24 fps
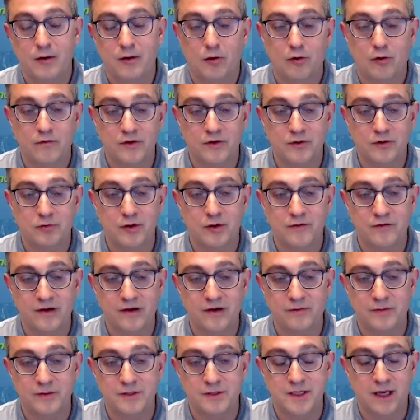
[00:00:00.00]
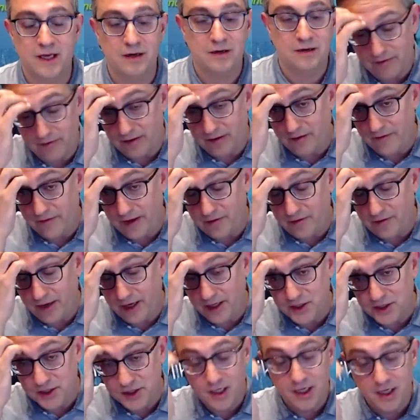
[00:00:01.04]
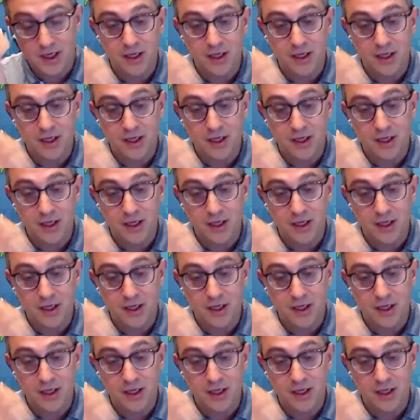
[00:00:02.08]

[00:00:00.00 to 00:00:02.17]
over twenty-five percent around that range,